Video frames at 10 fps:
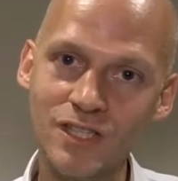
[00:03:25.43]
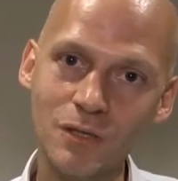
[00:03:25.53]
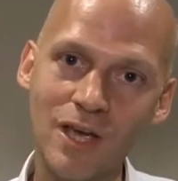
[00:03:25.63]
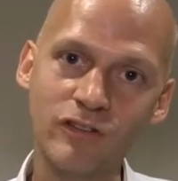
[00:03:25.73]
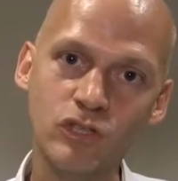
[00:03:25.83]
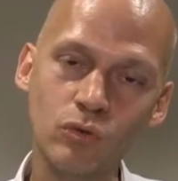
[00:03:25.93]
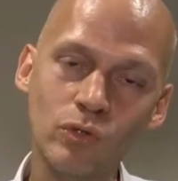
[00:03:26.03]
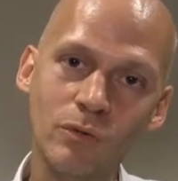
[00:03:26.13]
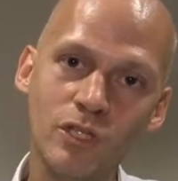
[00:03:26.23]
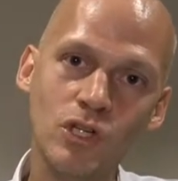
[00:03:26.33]
You have a tool
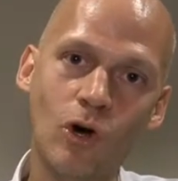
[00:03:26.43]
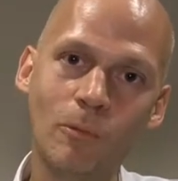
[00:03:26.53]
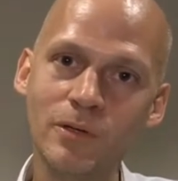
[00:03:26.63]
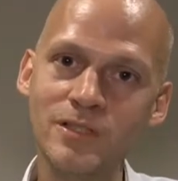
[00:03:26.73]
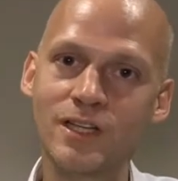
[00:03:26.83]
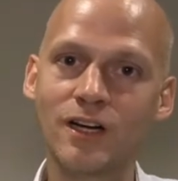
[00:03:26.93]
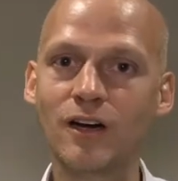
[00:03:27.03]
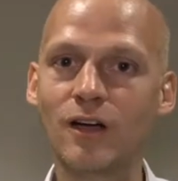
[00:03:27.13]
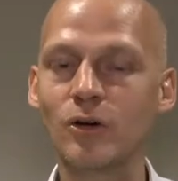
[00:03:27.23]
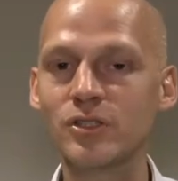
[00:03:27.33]
which opens and
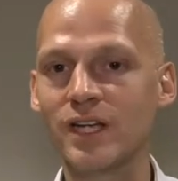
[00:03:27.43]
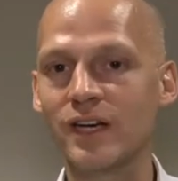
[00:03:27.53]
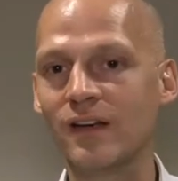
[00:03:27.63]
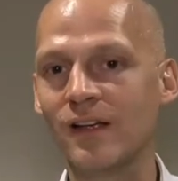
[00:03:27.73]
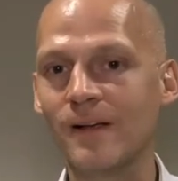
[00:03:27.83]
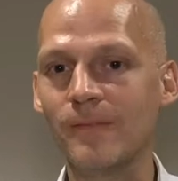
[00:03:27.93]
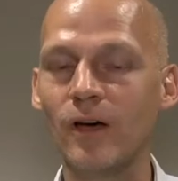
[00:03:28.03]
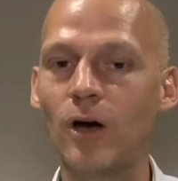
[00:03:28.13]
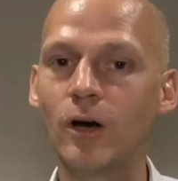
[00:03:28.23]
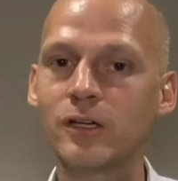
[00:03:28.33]
closes, and the
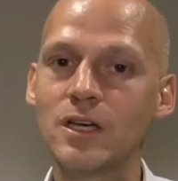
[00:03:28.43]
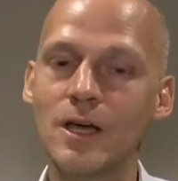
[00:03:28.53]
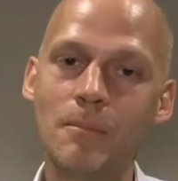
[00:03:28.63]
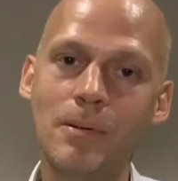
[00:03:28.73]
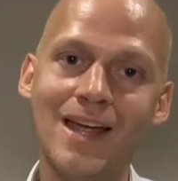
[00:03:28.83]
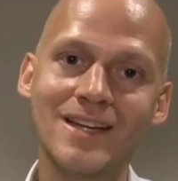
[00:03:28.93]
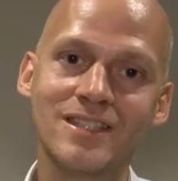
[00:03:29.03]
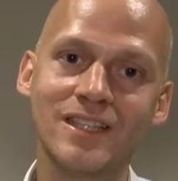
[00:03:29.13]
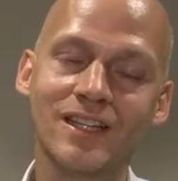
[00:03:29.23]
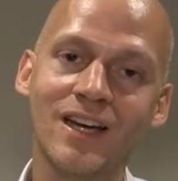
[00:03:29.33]
hot
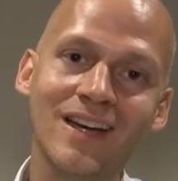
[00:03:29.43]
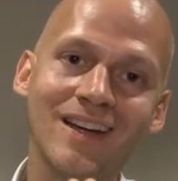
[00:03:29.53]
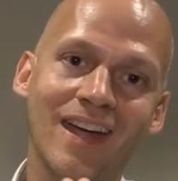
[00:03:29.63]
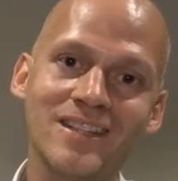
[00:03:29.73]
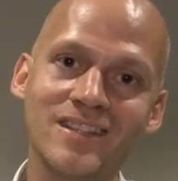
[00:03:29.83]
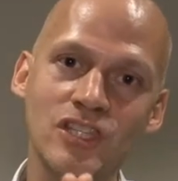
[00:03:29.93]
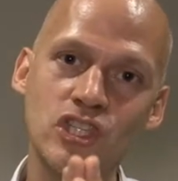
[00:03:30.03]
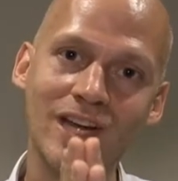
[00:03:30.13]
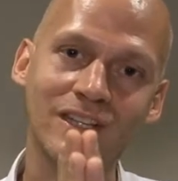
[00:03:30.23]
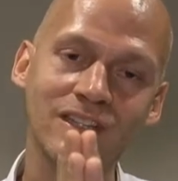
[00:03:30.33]
plastic gets
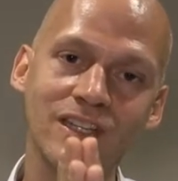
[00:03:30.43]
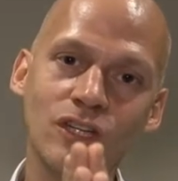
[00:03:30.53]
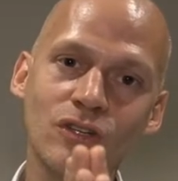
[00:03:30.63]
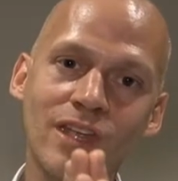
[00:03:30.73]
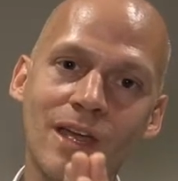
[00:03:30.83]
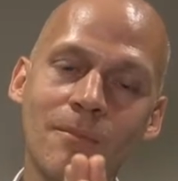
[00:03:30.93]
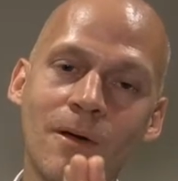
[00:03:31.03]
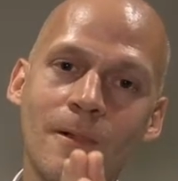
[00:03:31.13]
injected into them.